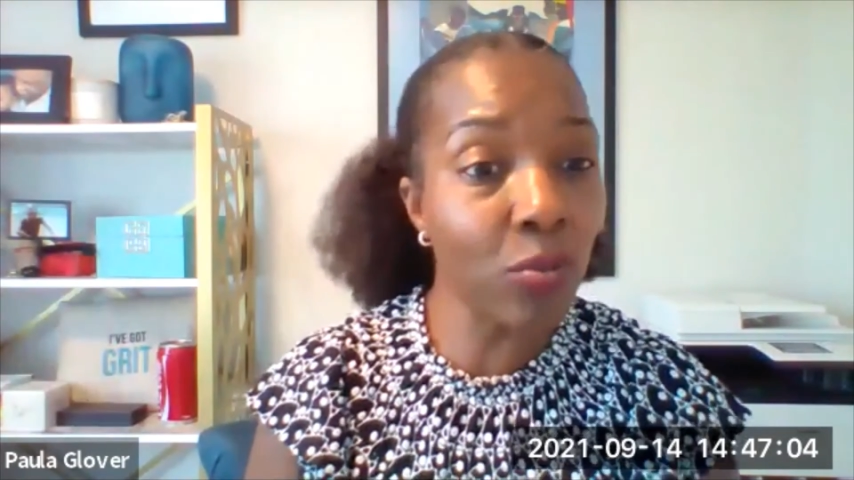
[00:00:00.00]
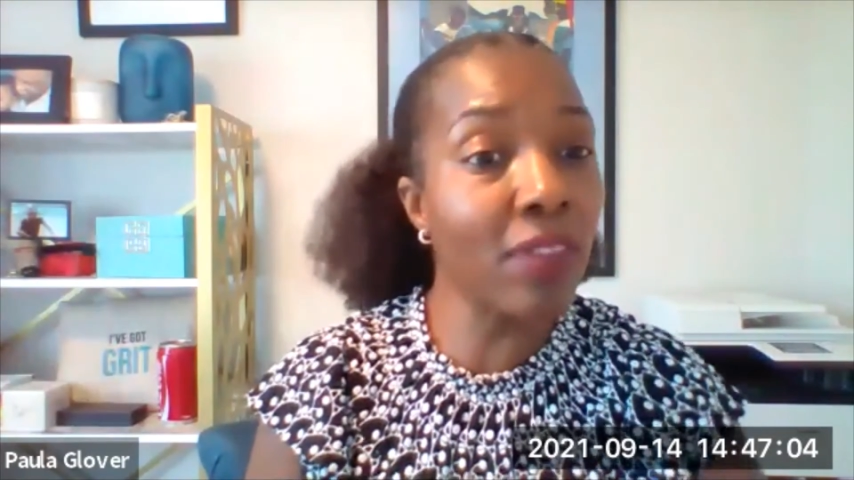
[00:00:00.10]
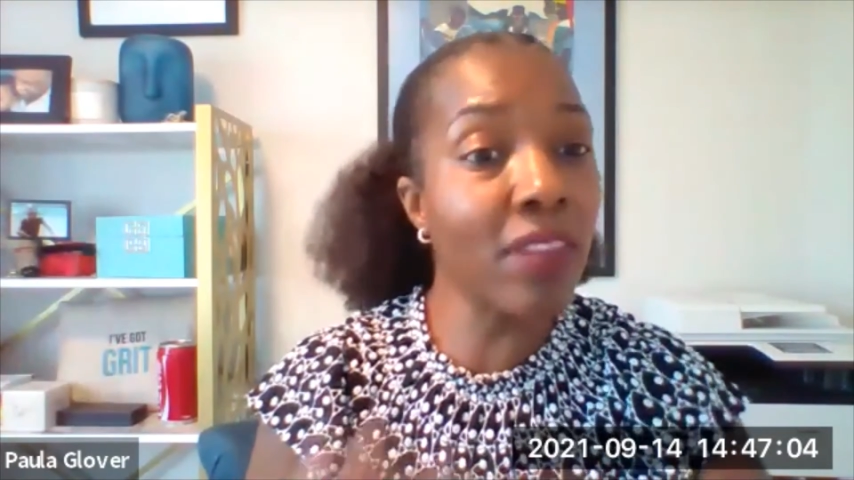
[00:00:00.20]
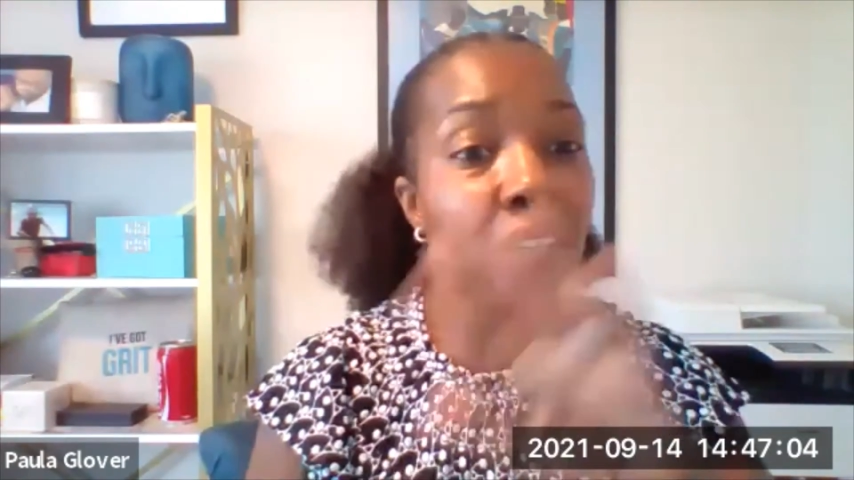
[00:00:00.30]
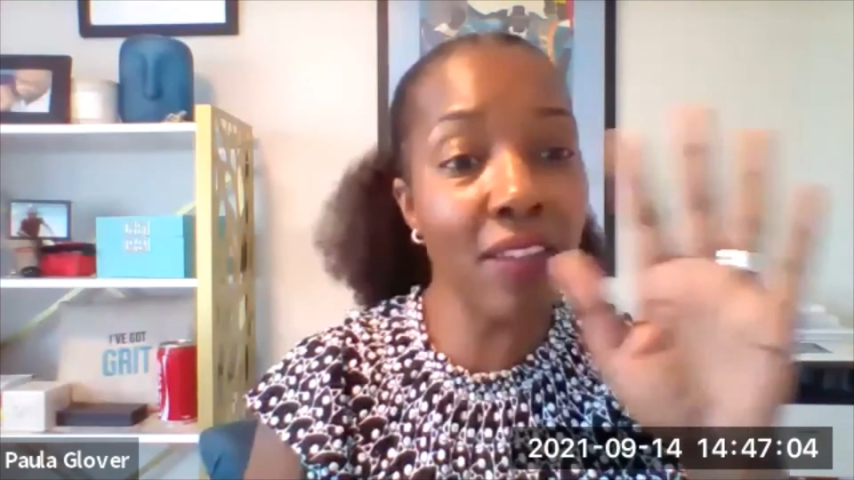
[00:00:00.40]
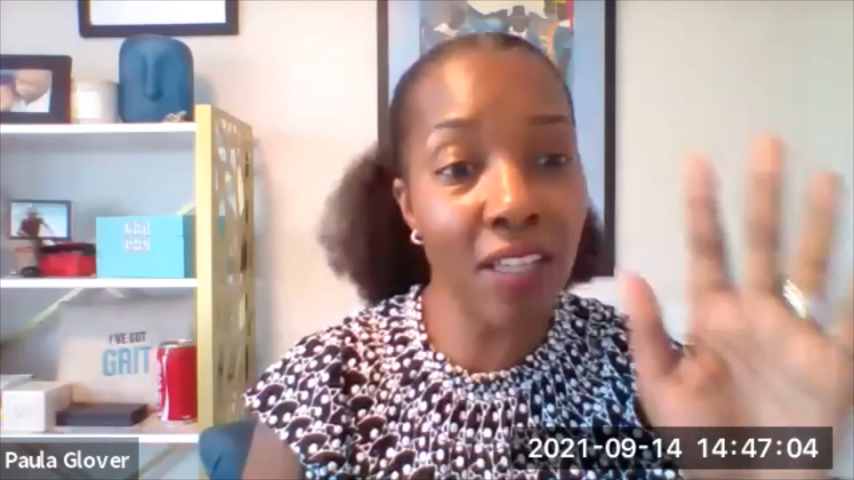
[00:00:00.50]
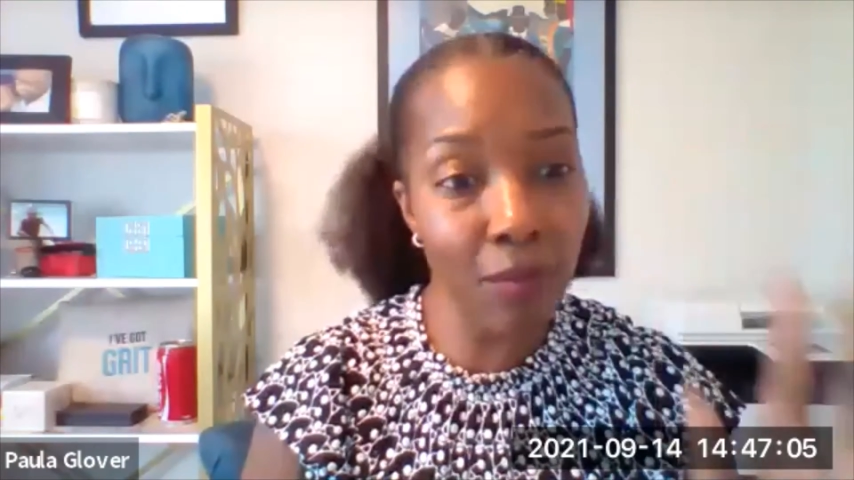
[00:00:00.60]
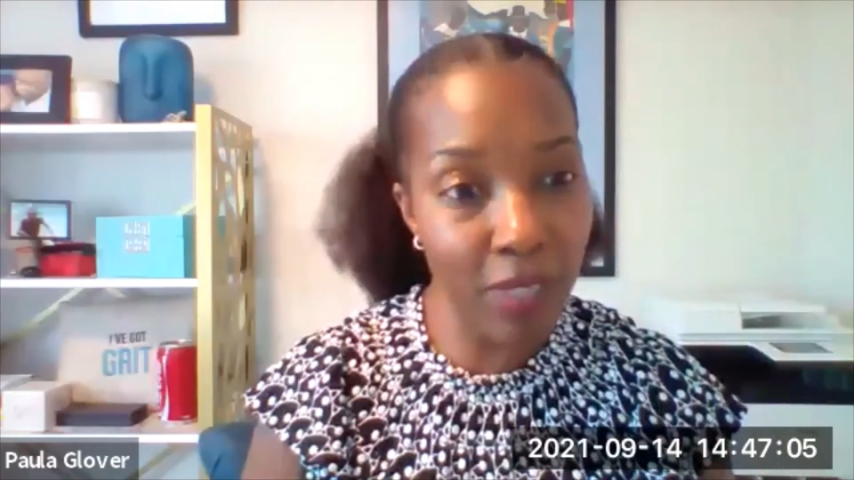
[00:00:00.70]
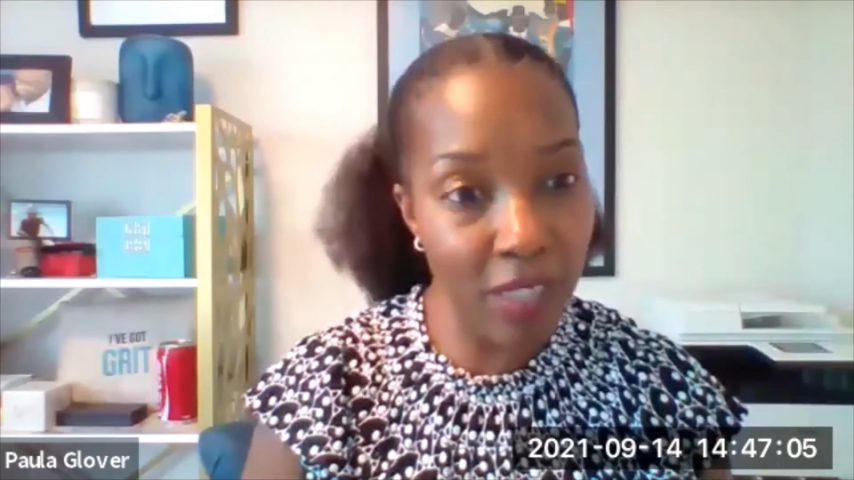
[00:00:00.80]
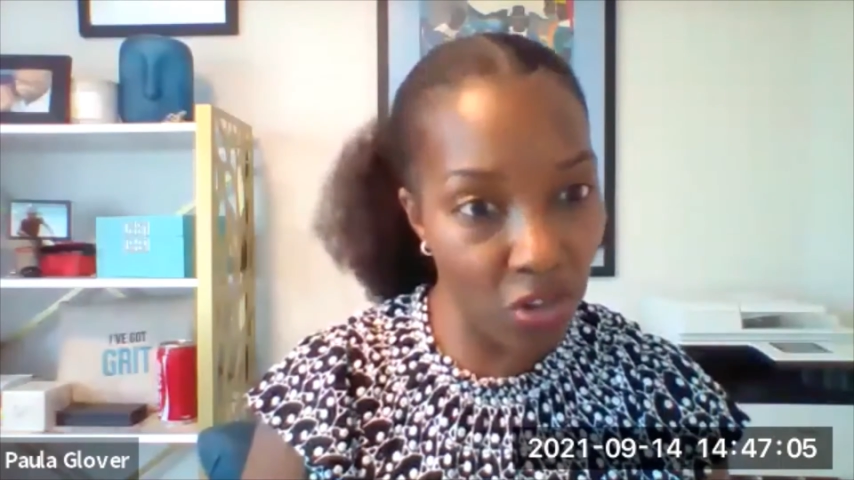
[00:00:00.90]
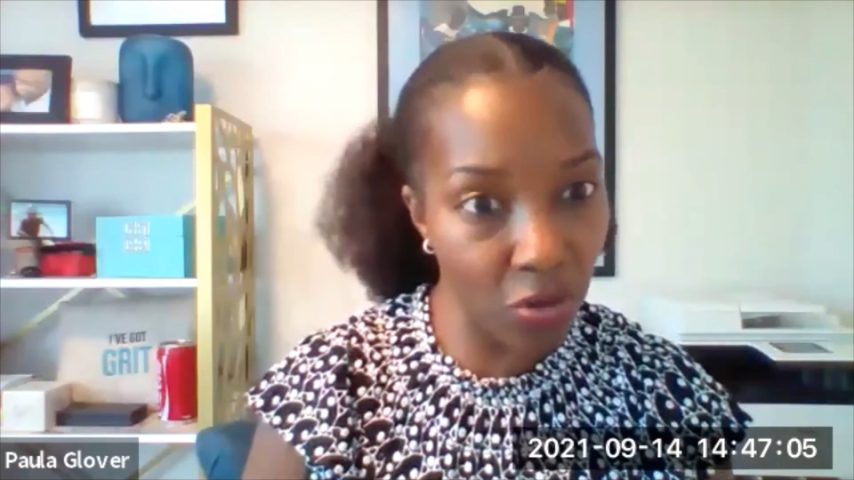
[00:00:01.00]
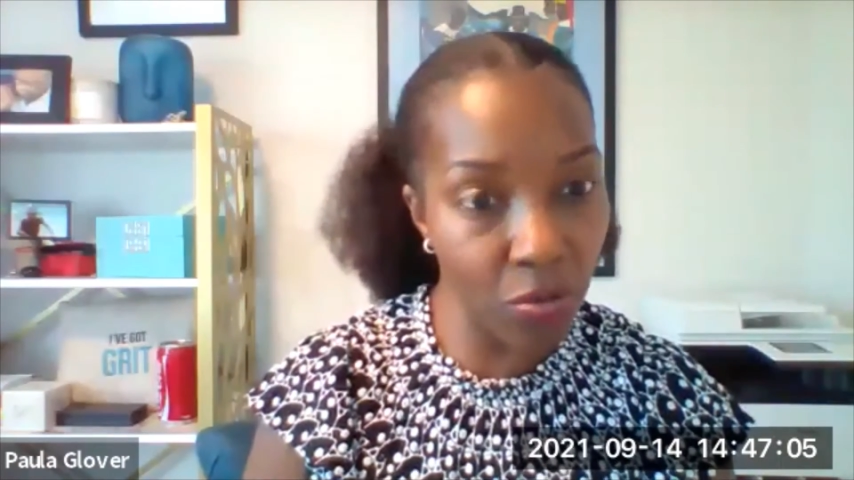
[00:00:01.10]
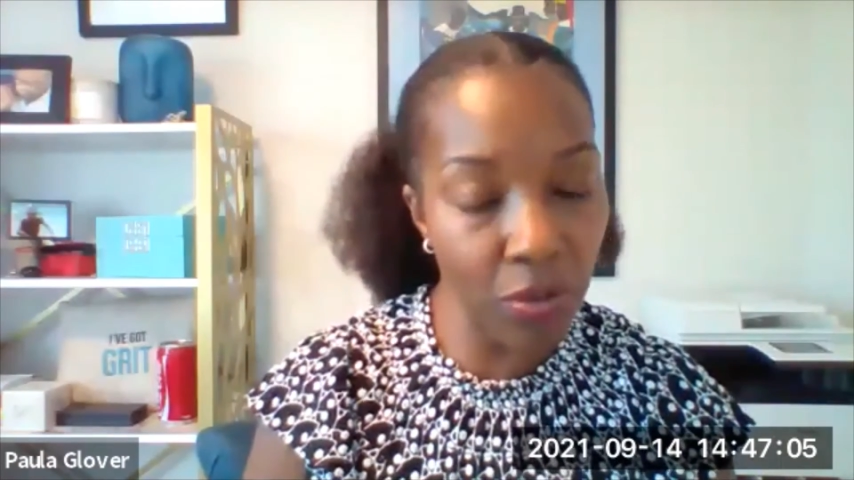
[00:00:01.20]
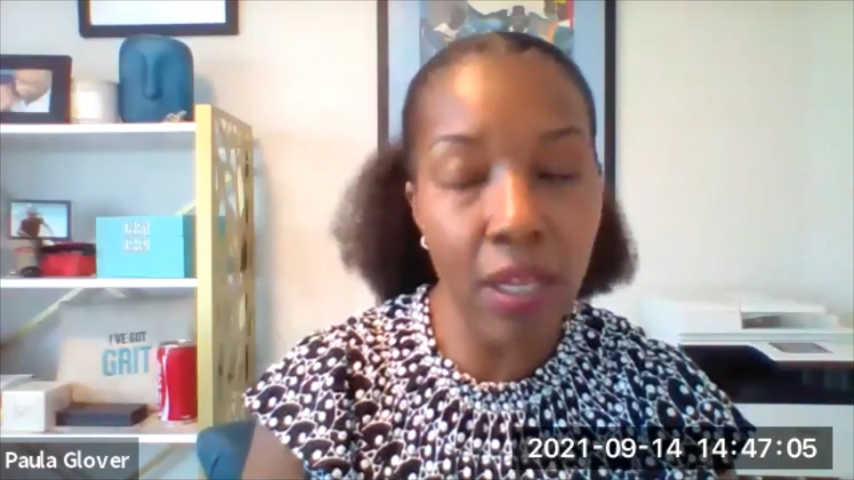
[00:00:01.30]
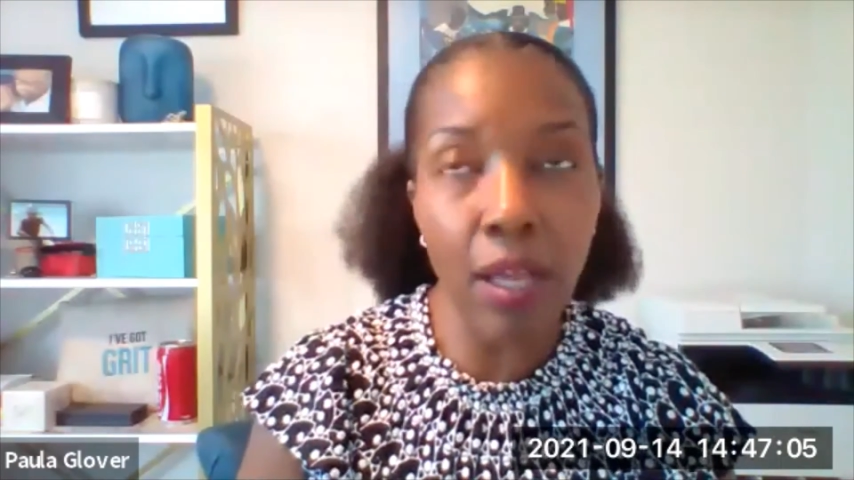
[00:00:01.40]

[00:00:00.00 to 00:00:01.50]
we think it's going to be June.